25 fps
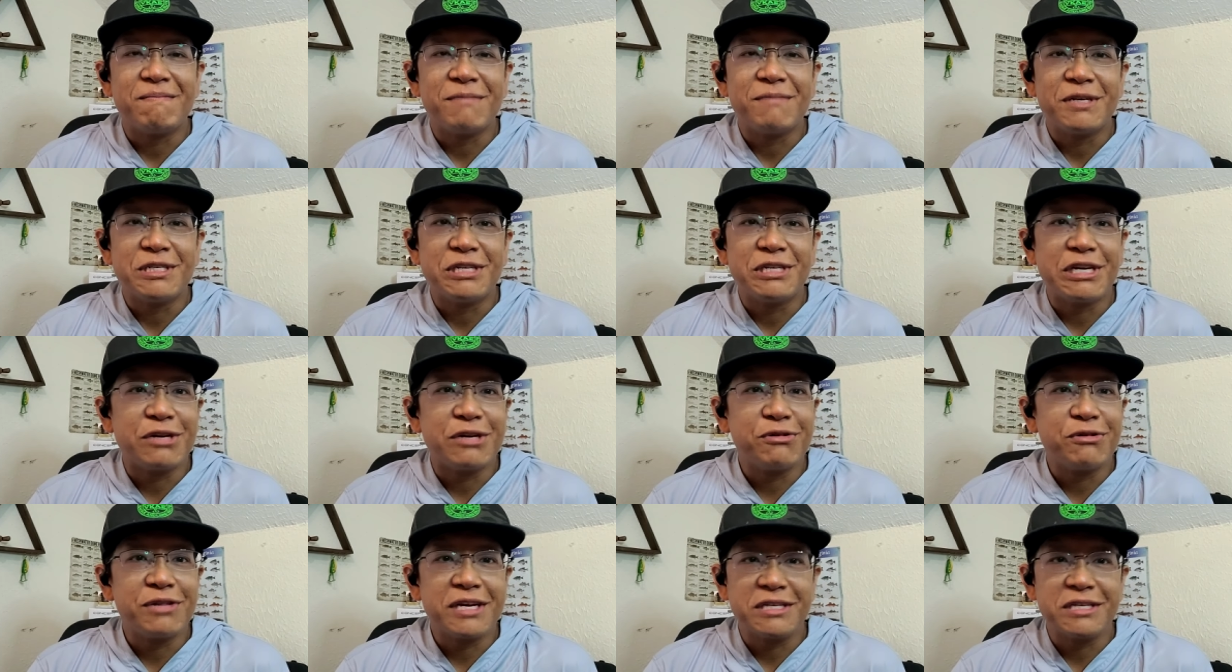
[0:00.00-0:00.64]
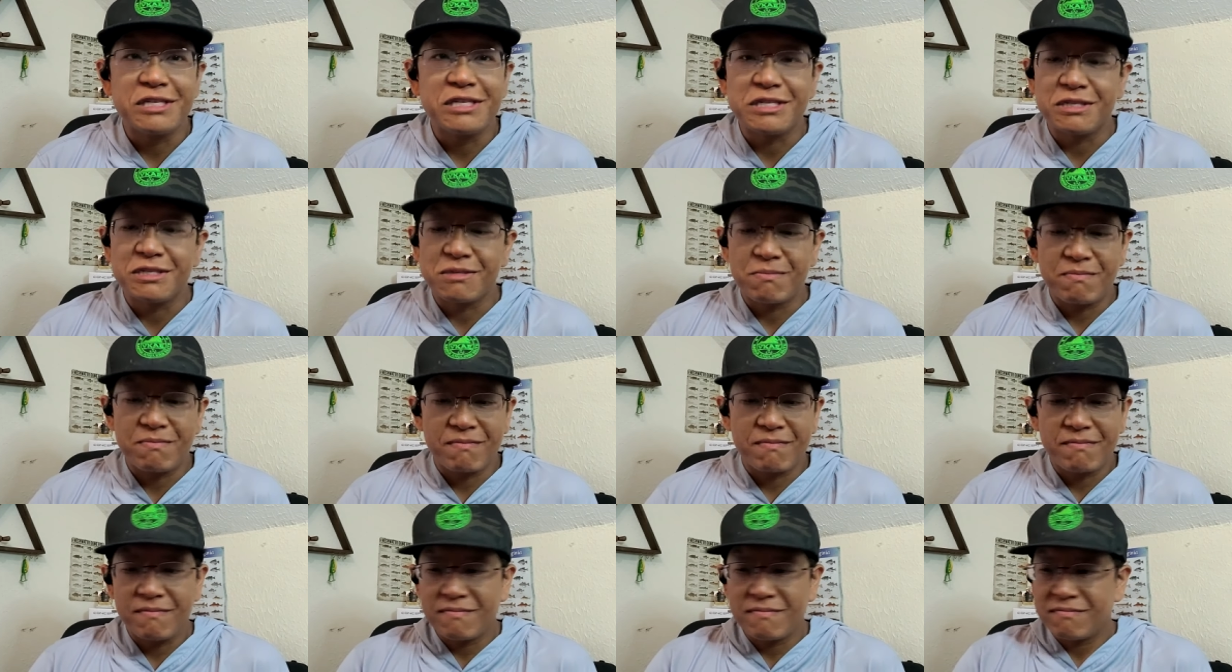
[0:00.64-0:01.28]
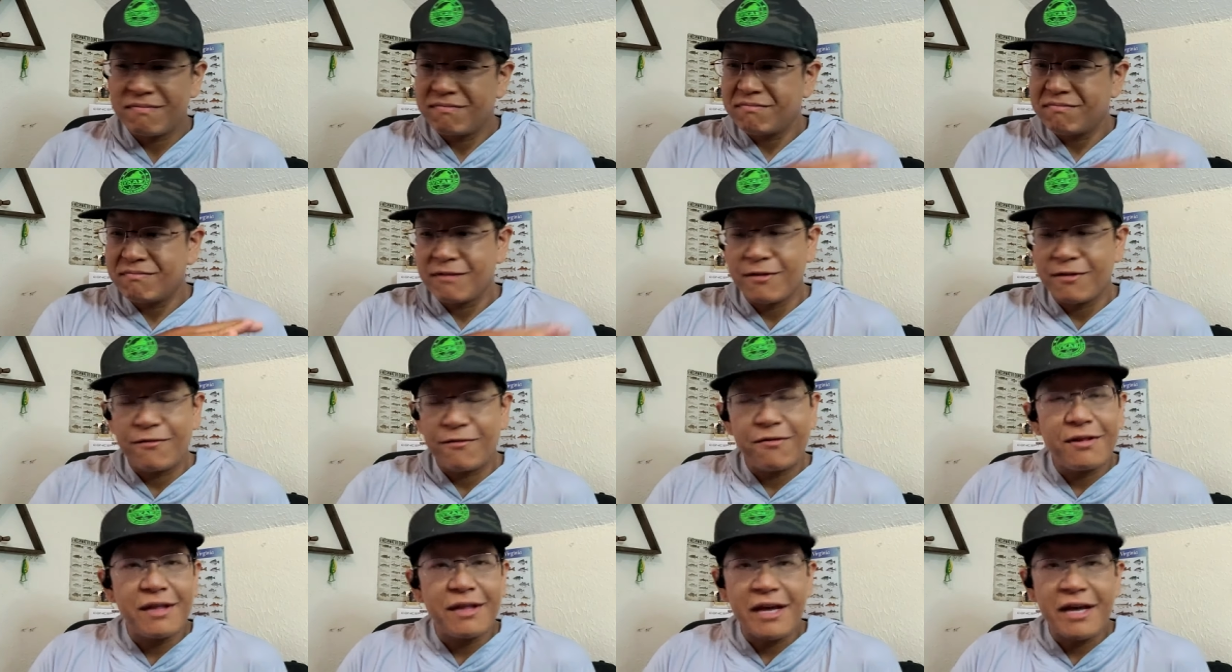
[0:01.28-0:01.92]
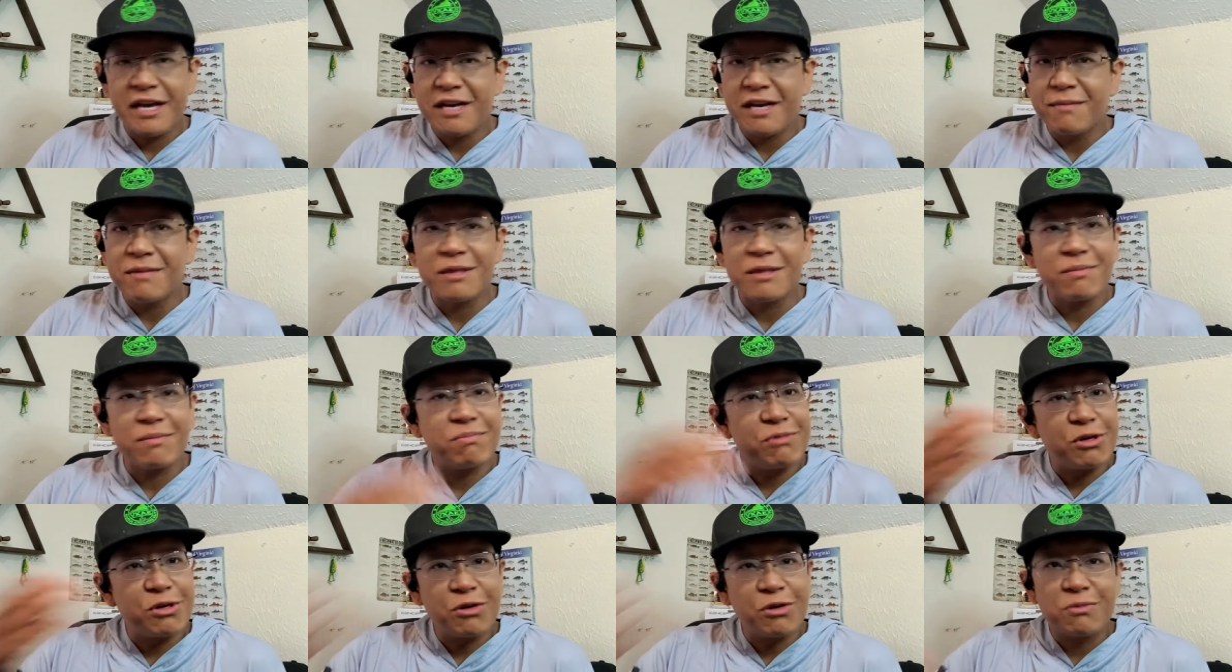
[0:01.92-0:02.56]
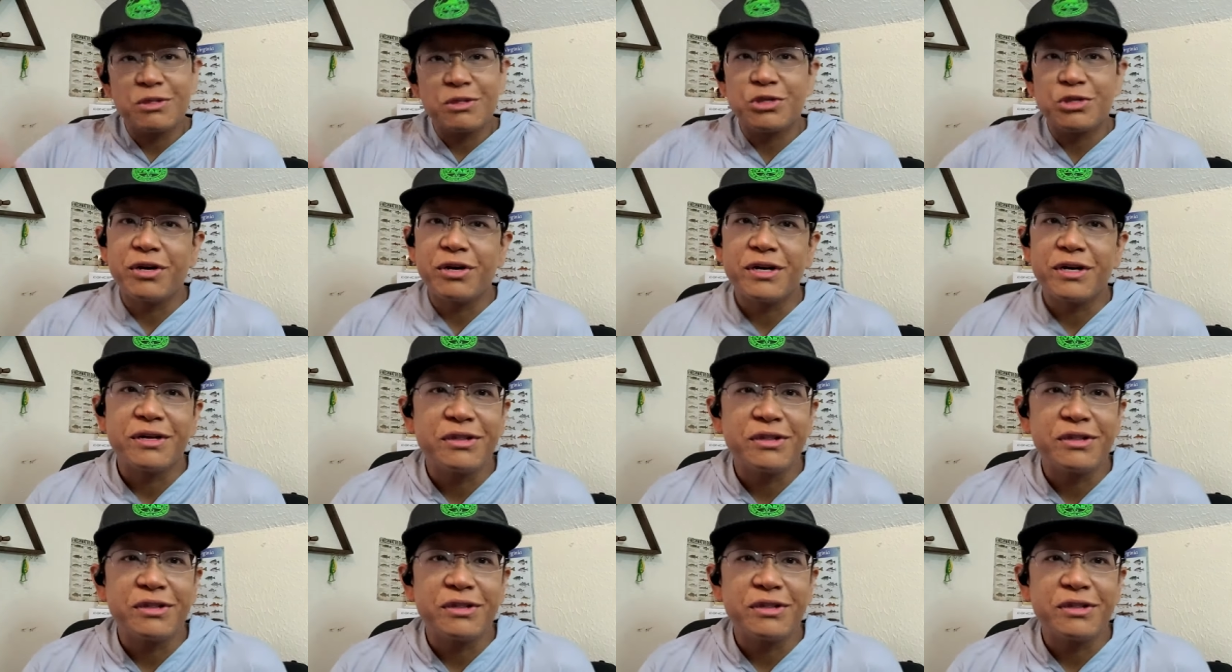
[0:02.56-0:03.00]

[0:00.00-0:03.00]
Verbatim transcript: but generally, I'll just fillet them and throw them straight